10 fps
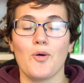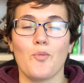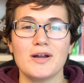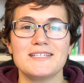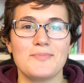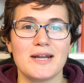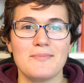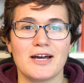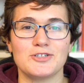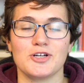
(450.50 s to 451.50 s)
What is a money
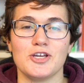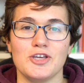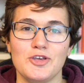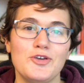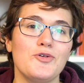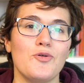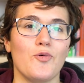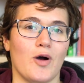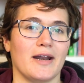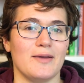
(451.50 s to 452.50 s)
mantra you
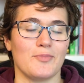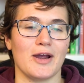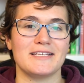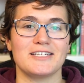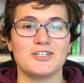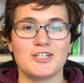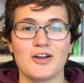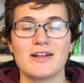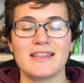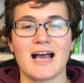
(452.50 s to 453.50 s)
want to embrace?
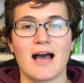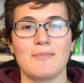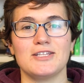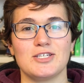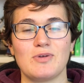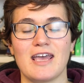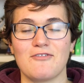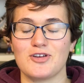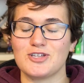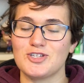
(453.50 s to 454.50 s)
Share it in the comments so we
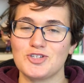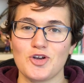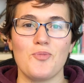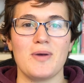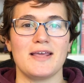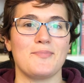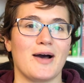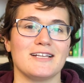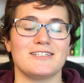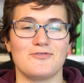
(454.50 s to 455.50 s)
have so many
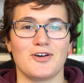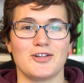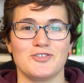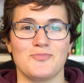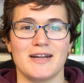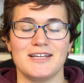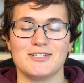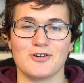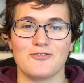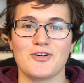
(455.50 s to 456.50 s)
positive thoughts of money
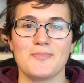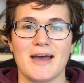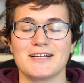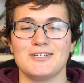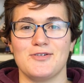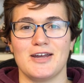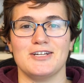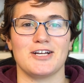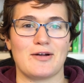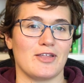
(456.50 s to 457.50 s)
to refer back to
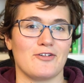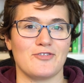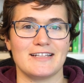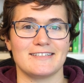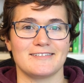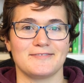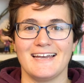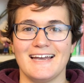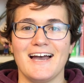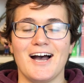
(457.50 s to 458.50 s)
and share with our friends.
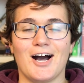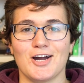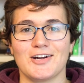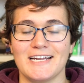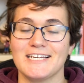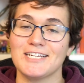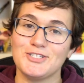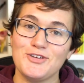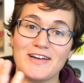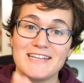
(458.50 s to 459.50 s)
All right,
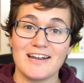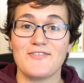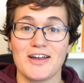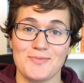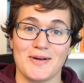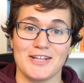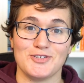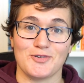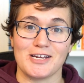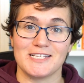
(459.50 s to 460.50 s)
so you've identified your money
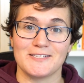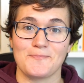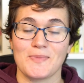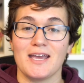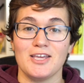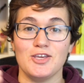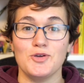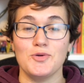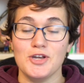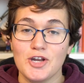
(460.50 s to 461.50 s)
stories.
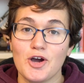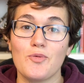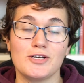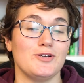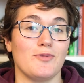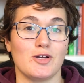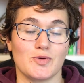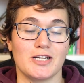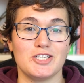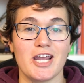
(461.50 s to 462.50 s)
You know what you most
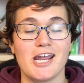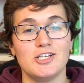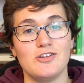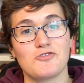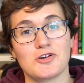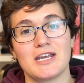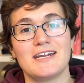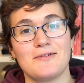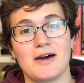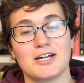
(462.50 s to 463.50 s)
want to change, and you've
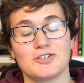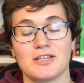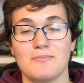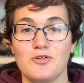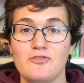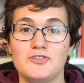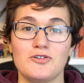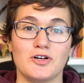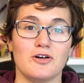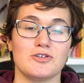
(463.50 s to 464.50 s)
created a mantra that moves
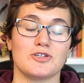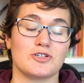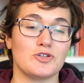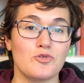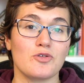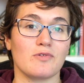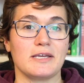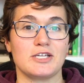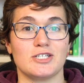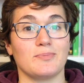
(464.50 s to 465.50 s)
you closer to the
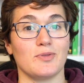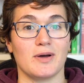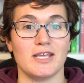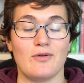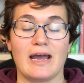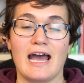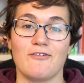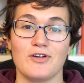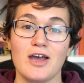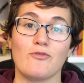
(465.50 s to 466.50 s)
relationship with money you
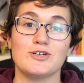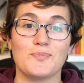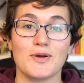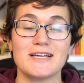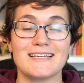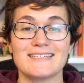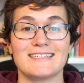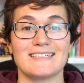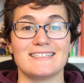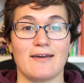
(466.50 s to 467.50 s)
have, which brings us
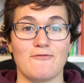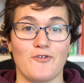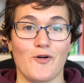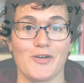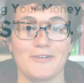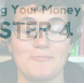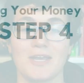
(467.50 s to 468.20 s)
to step four.